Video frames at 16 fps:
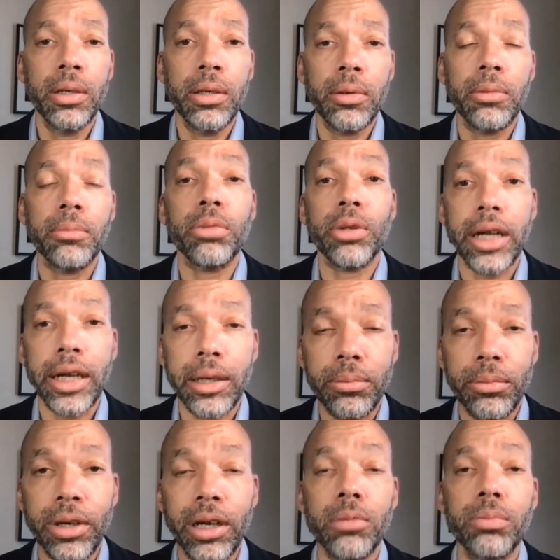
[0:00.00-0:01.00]
and Black and
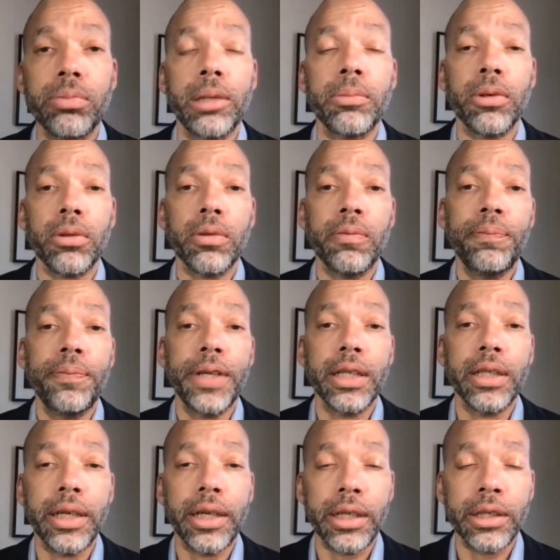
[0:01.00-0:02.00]
brown people at
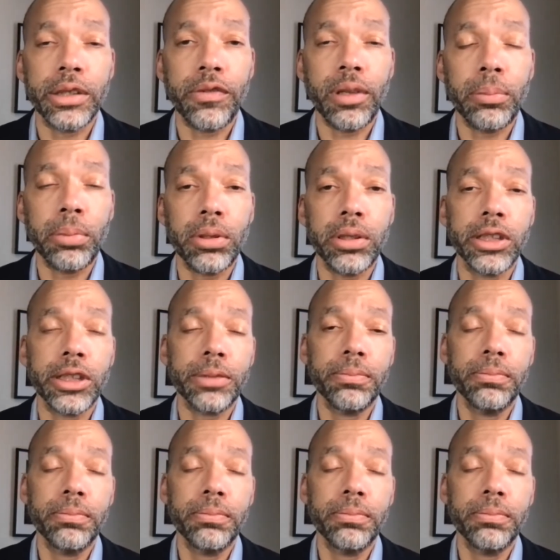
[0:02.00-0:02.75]
the hands of the police.